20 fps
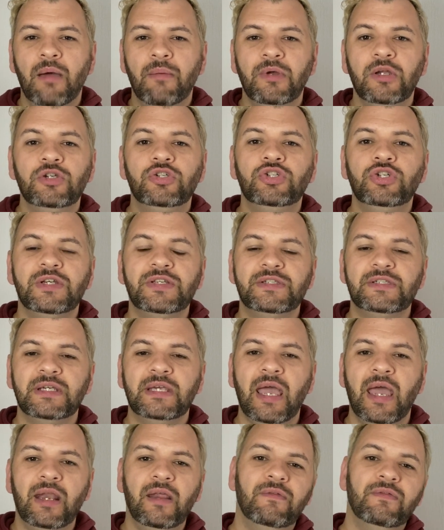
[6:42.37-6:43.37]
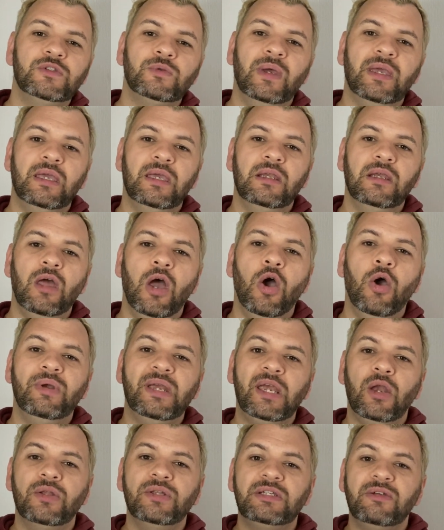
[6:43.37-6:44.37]
just to kind of so I can
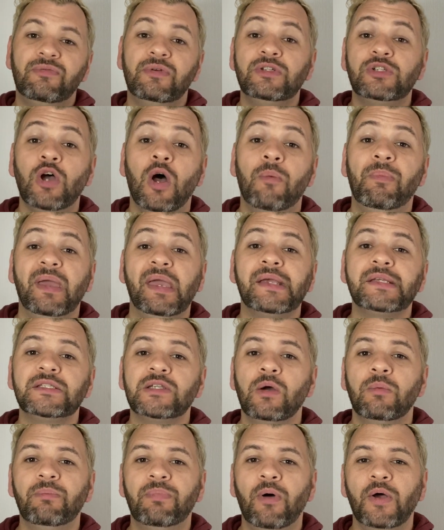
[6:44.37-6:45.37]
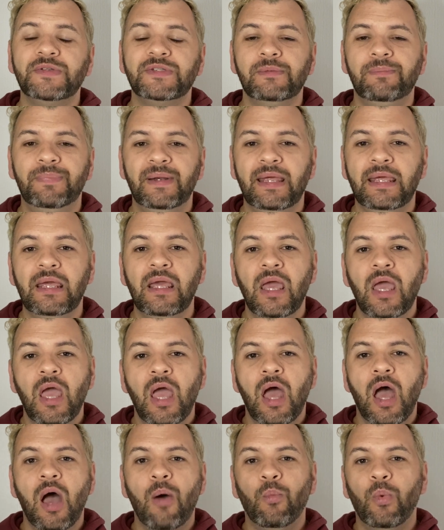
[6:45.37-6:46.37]
hone in on different topics. So possibly
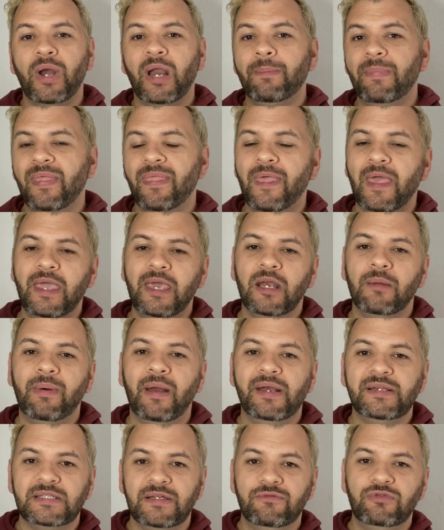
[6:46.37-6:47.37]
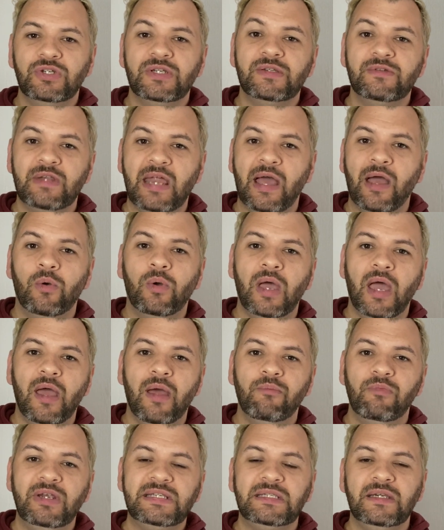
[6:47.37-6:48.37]
what I've been thinking about is I've just now
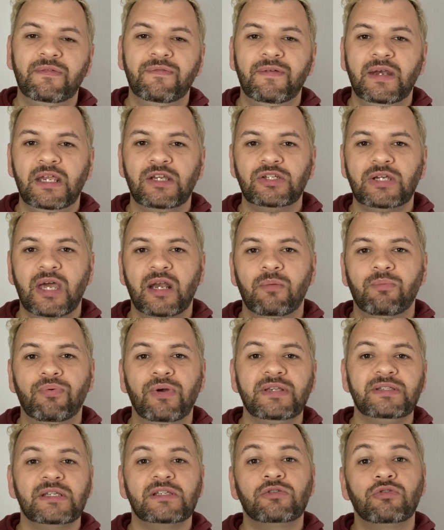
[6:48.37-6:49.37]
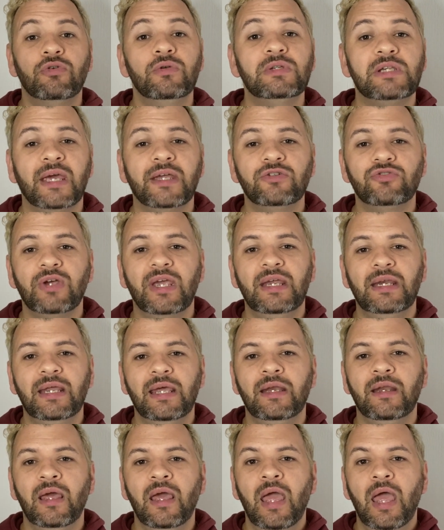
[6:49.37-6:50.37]
recently finished kind of Princess Cruise Line
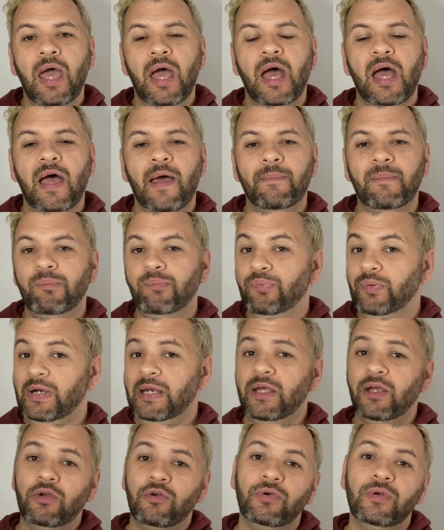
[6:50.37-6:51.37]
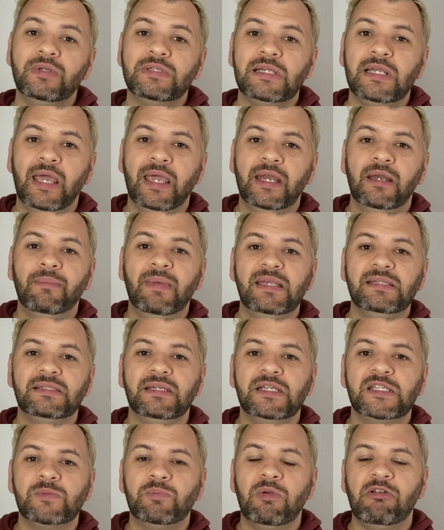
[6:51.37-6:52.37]
training. Brilliant cruise line,
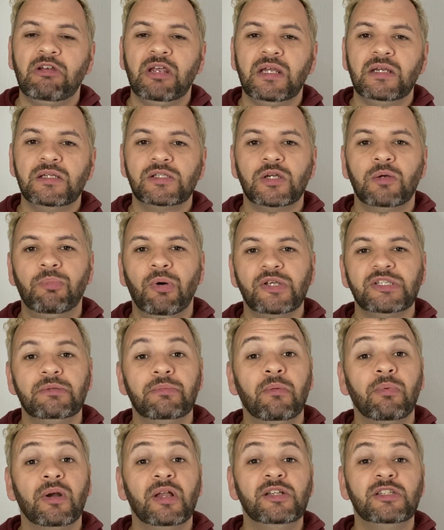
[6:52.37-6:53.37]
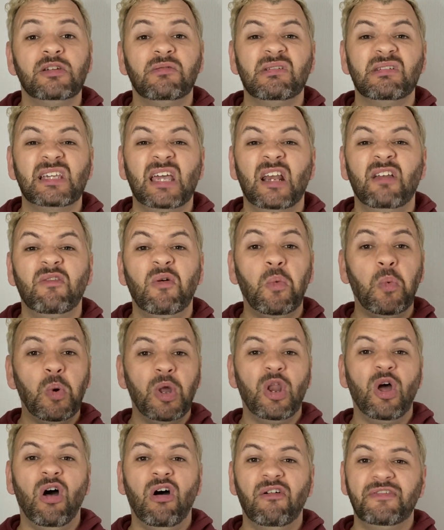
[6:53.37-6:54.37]
amazing experience. So possibly what I'll do is kind of a
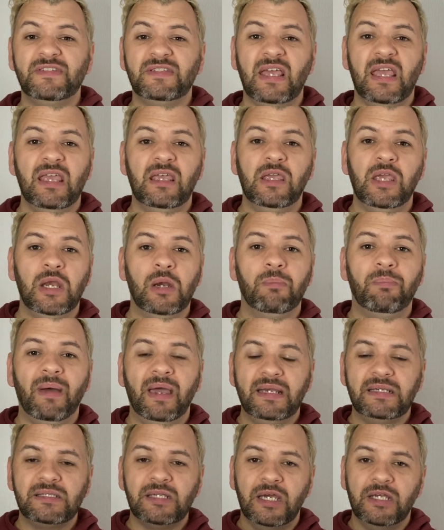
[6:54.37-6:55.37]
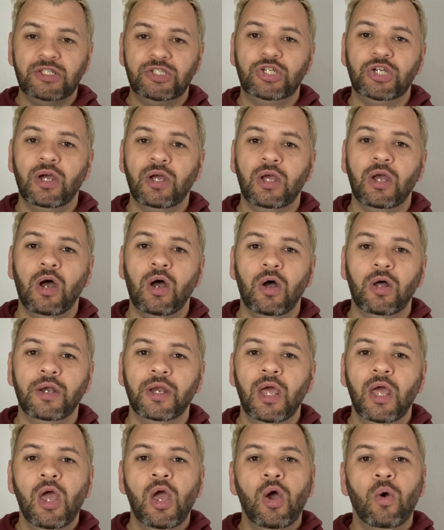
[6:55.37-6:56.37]
one-off, say, bite-sized chunk
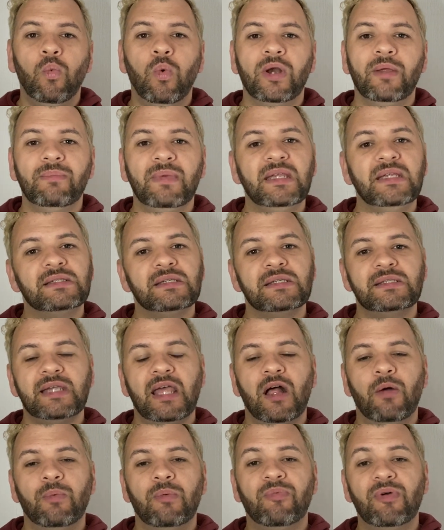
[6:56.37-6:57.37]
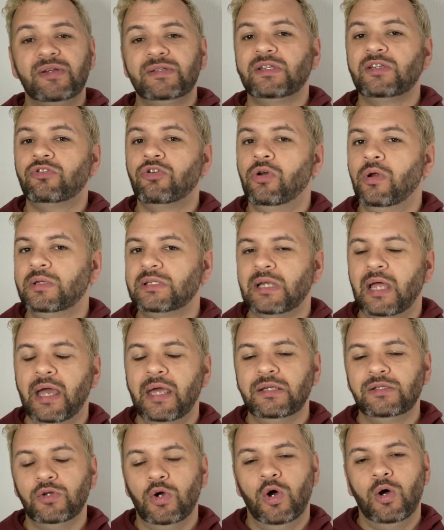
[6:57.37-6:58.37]
on what it means to sail with Princess Cruise
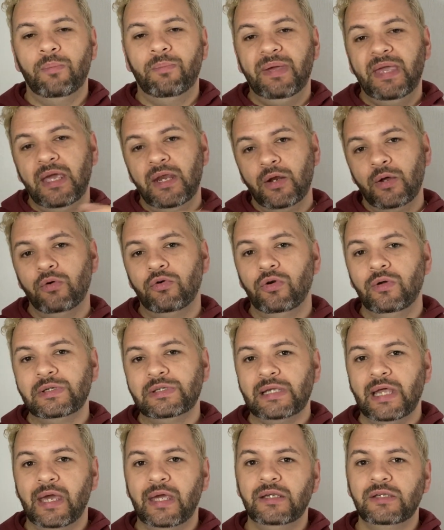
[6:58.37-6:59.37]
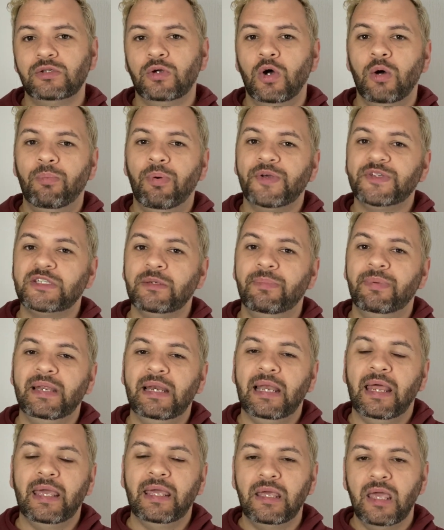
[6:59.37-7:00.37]
Lines or P&O Cruise Lines, or
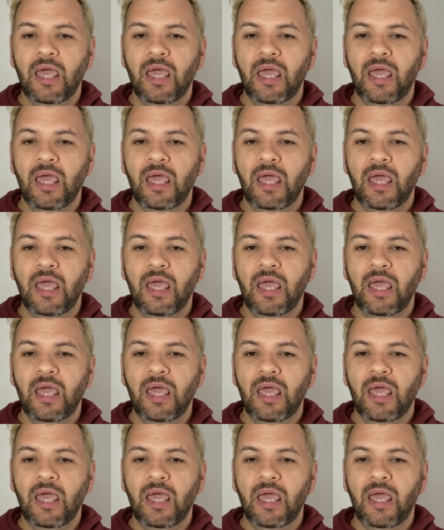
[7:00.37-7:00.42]
possibly like